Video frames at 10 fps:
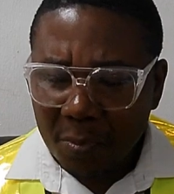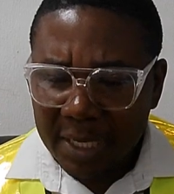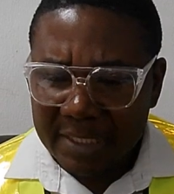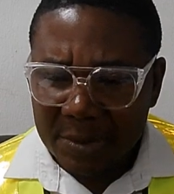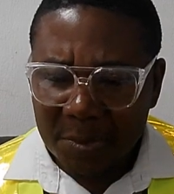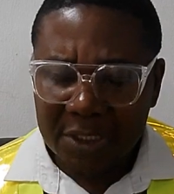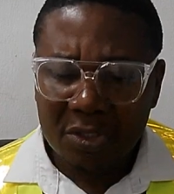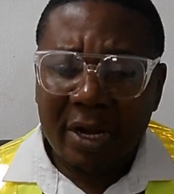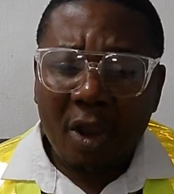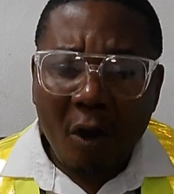place this patient
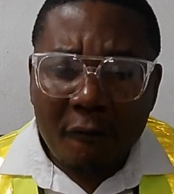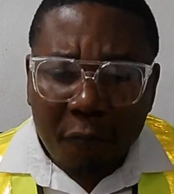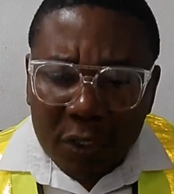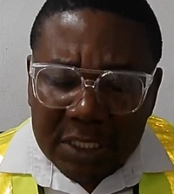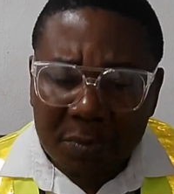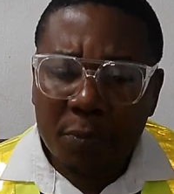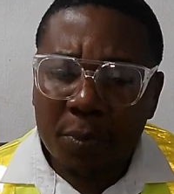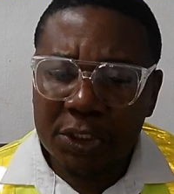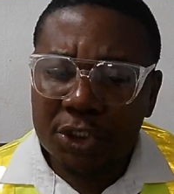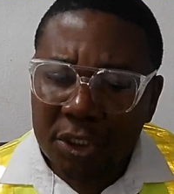in a comfortable
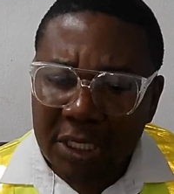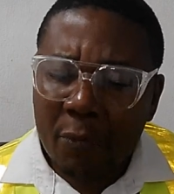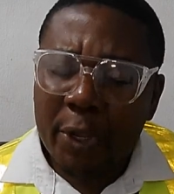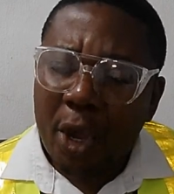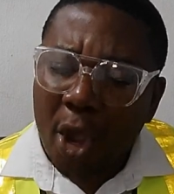position that will